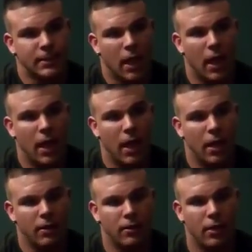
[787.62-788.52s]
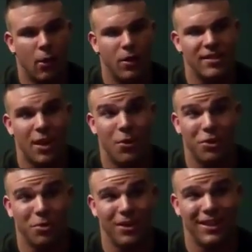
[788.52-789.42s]
I want to say I went
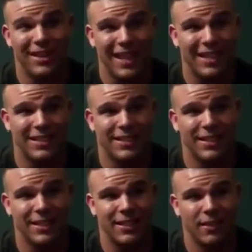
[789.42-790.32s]
through at least